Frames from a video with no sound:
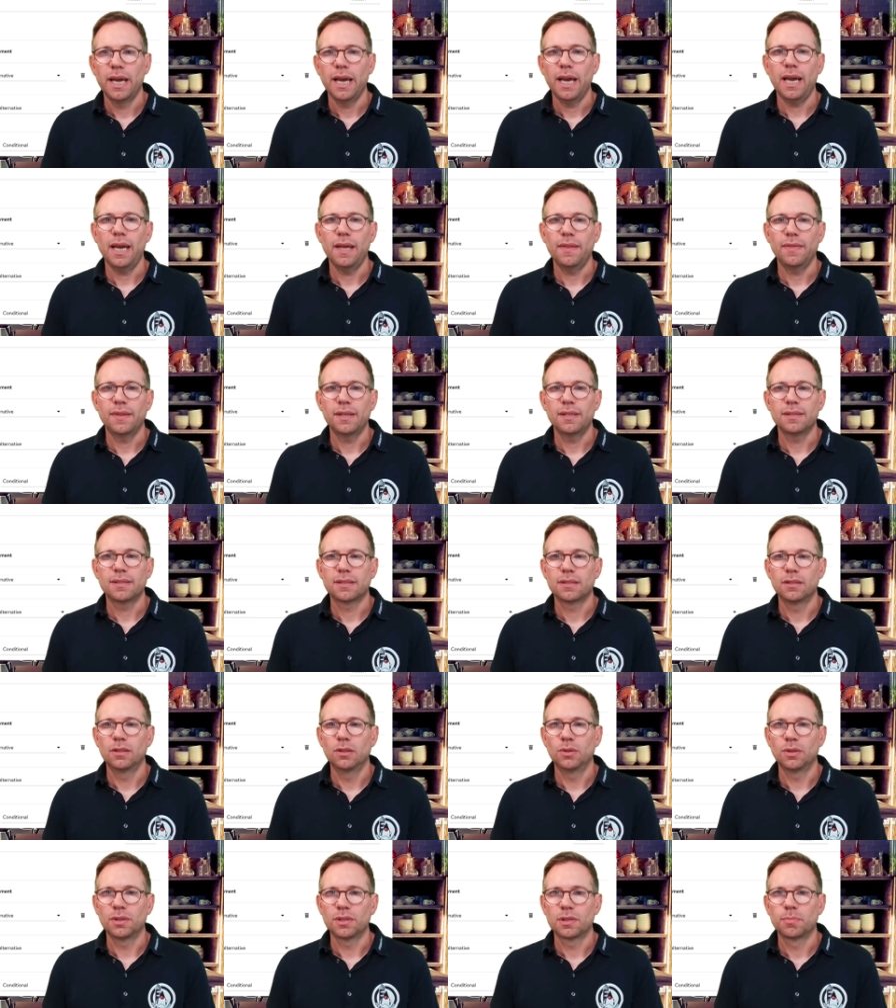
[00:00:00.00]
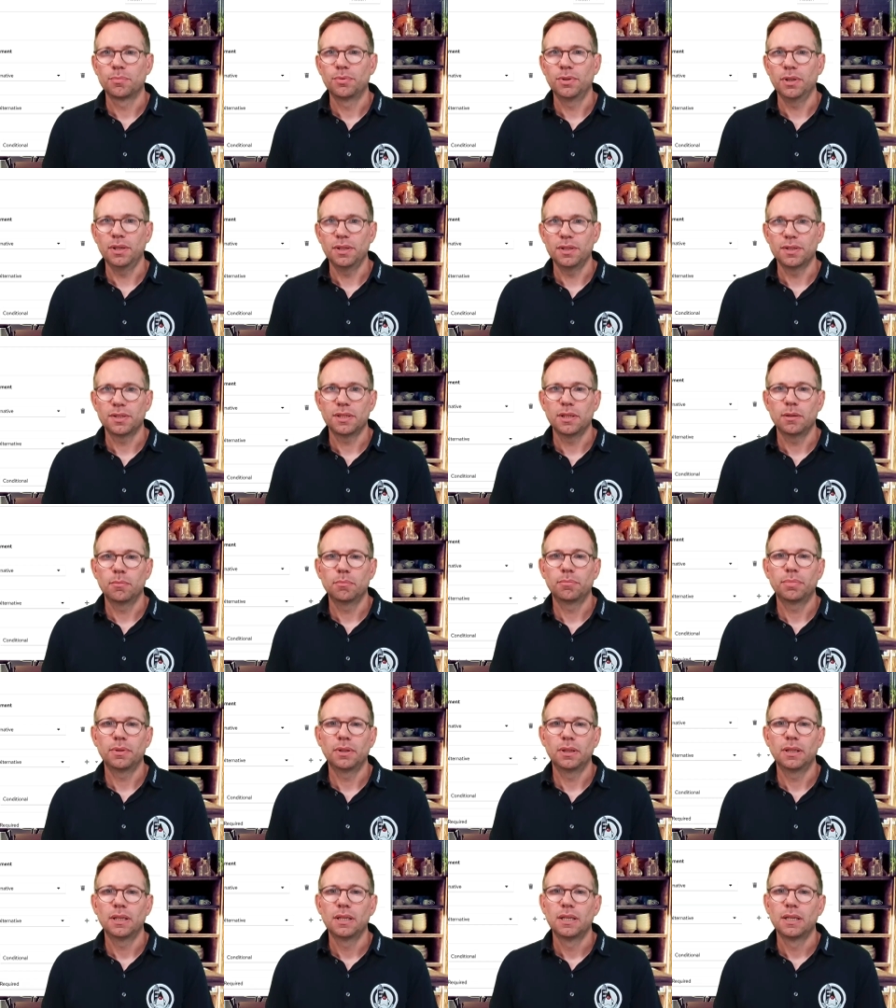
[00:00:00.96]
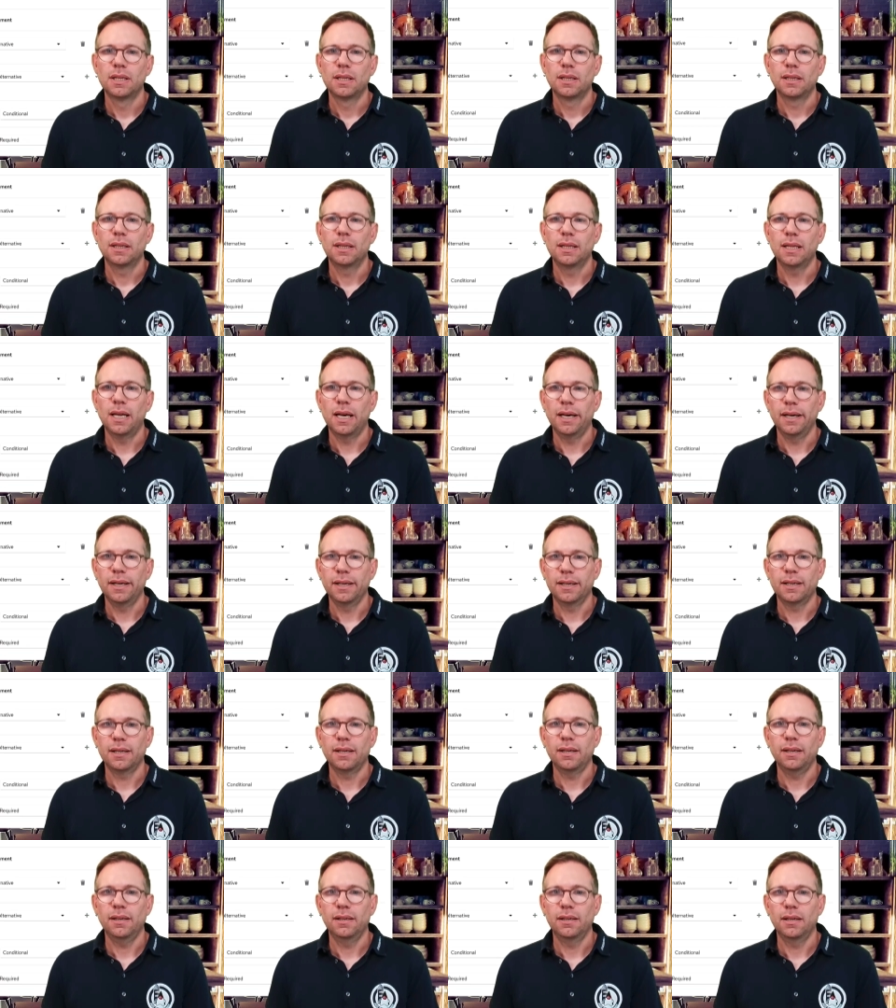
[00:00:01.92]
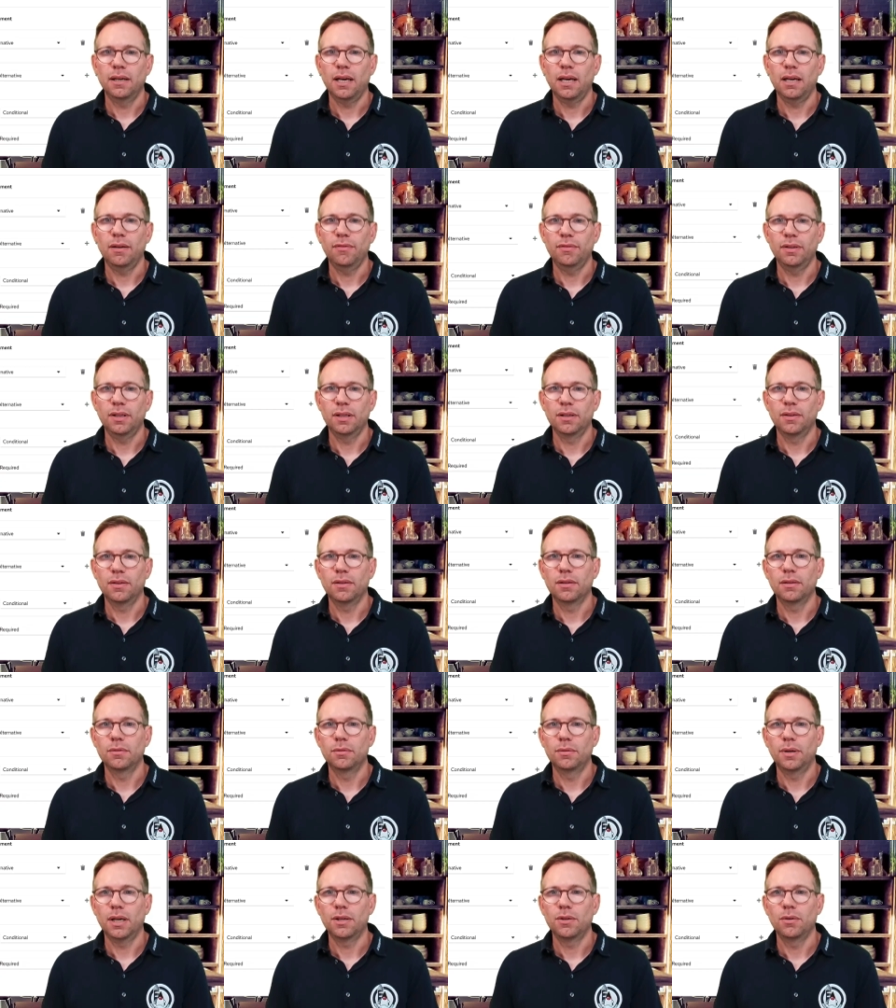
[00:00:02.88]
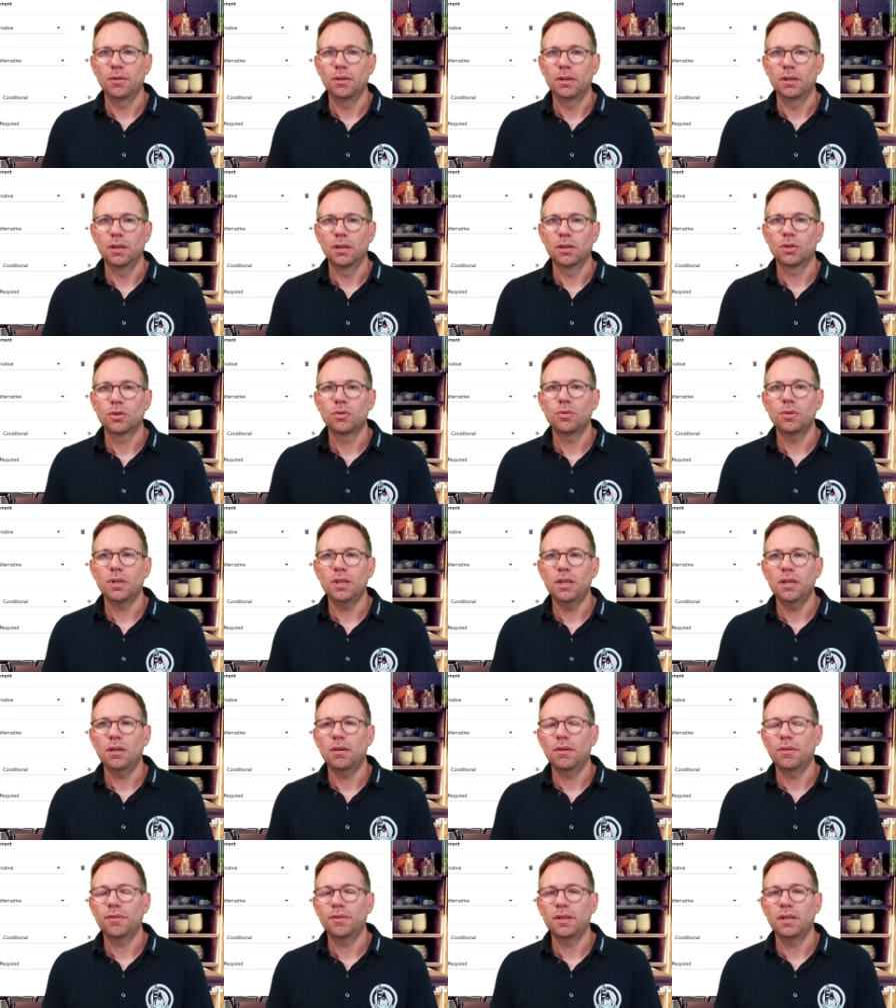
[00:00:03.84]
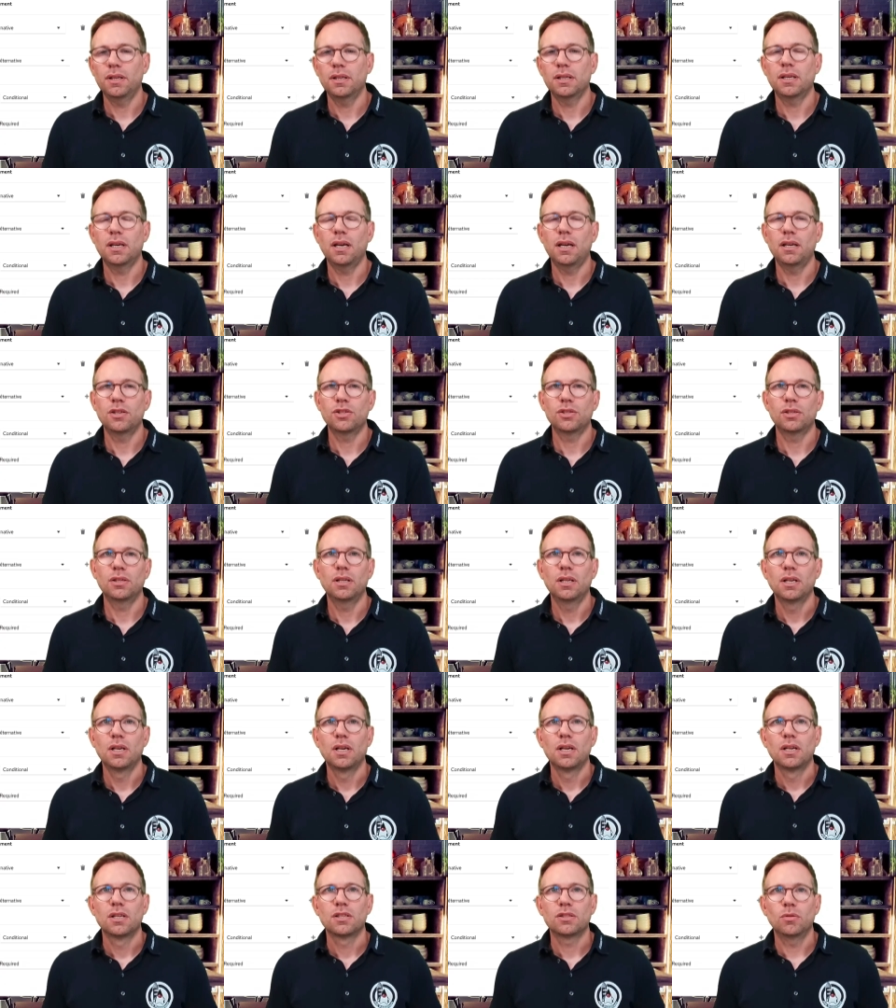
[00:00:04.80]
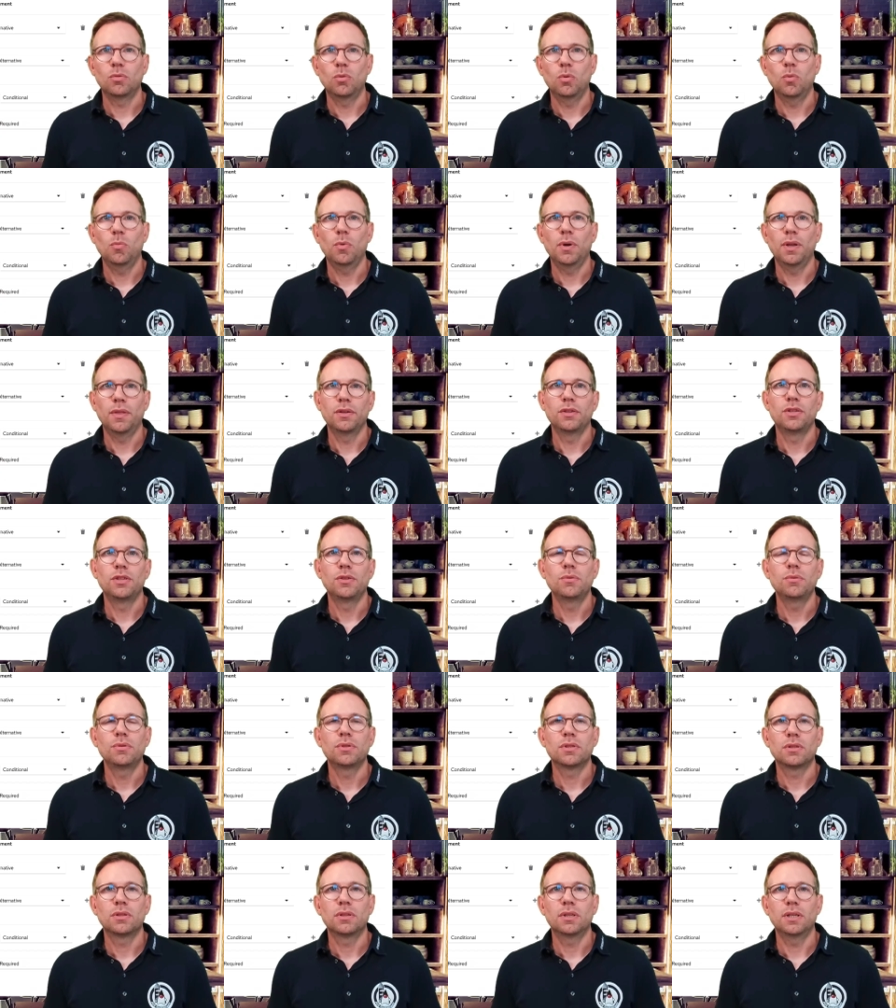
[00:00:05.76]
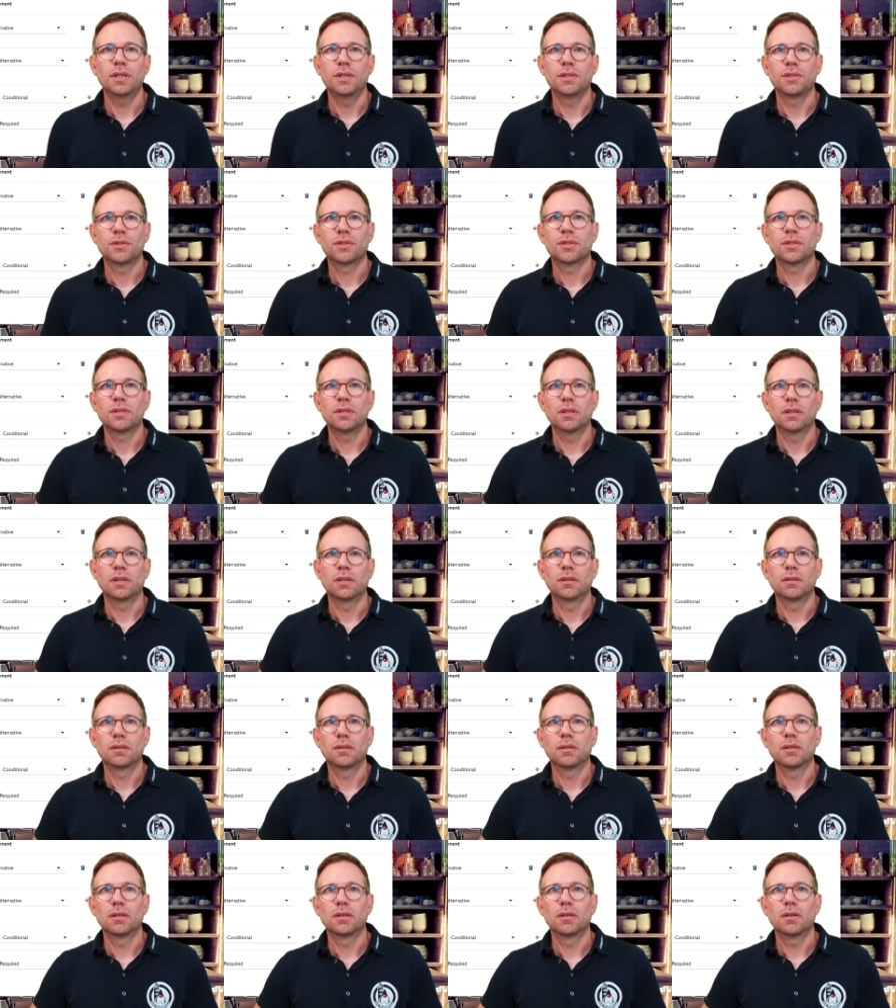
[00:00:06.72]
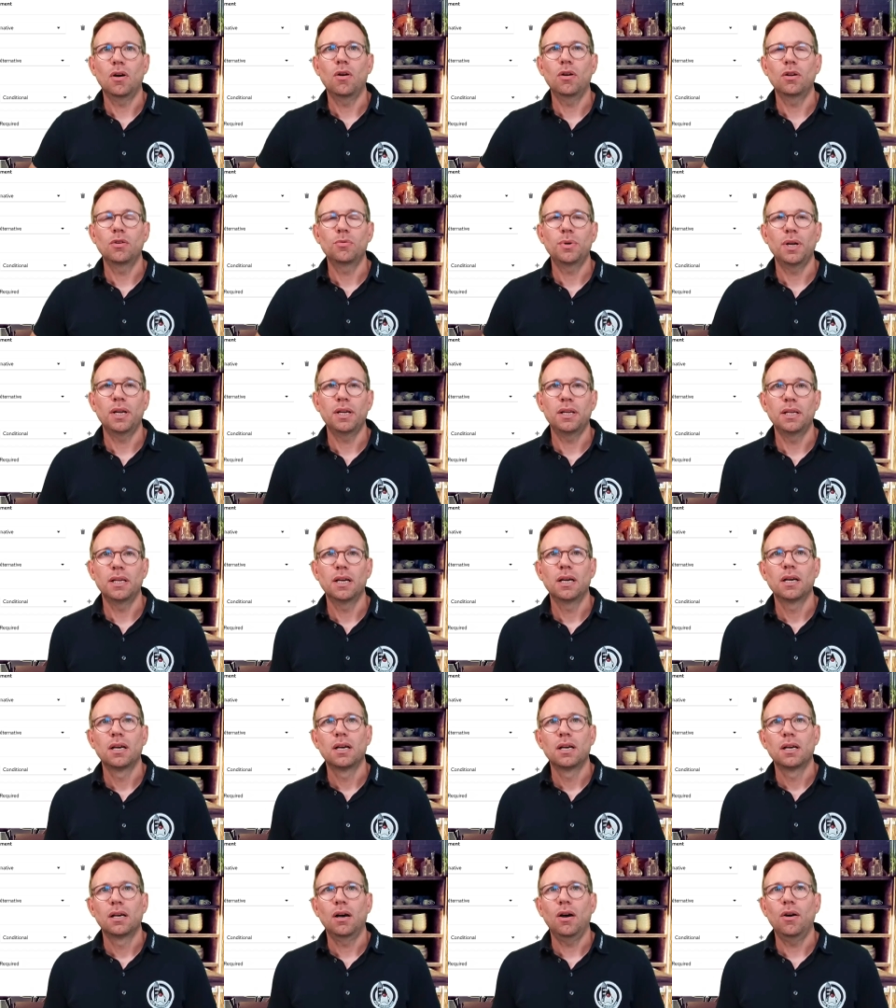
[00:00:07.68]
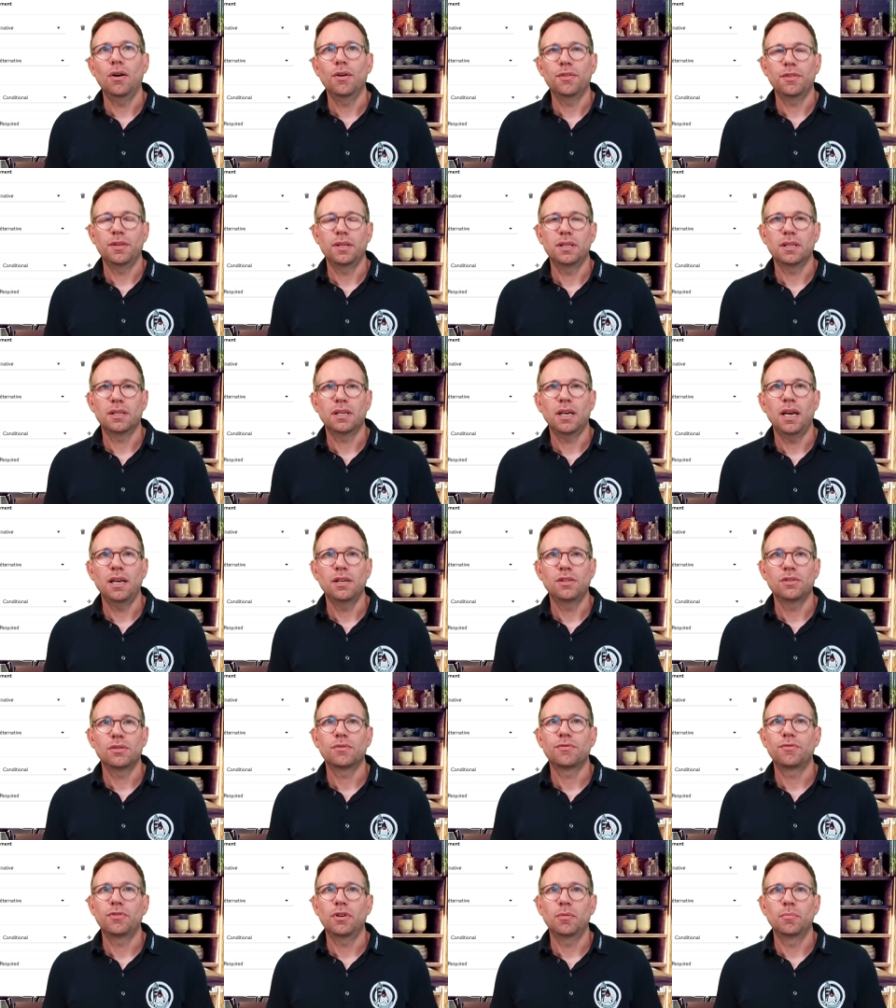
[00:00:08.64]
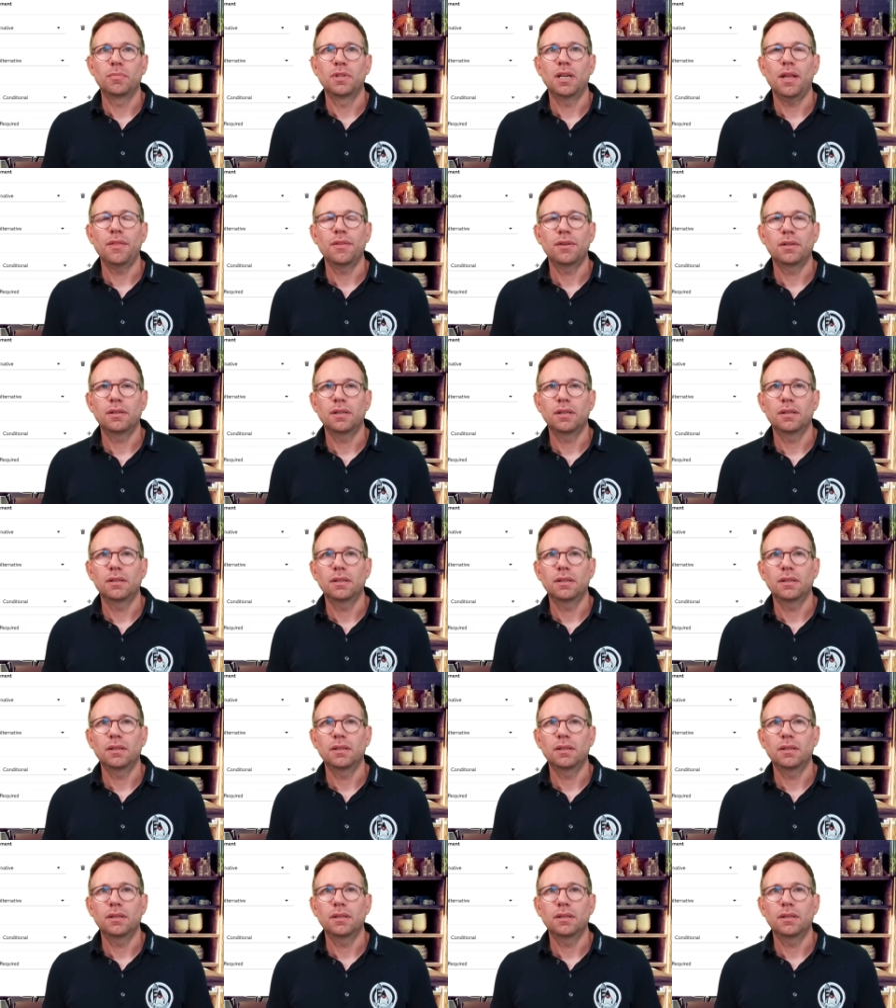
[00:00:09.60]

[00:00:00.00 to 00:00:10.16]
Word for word: And this looks pretty simple, like having the regular cookie authentication. So when the user is already authenticated from another